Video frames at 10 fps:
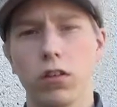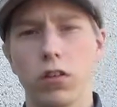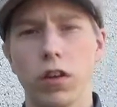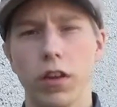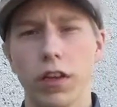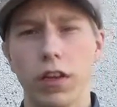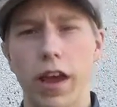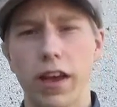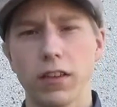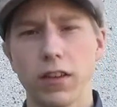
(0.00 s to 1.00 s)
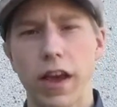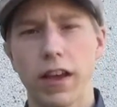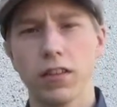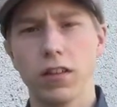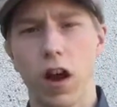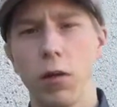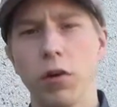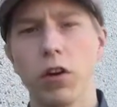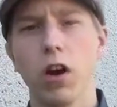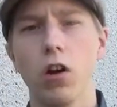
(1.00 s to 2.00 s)
to the Gaskast. I'm
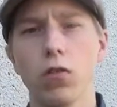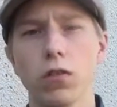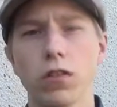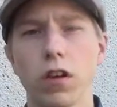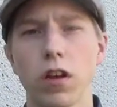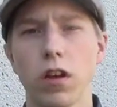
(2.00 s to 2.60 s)
your host,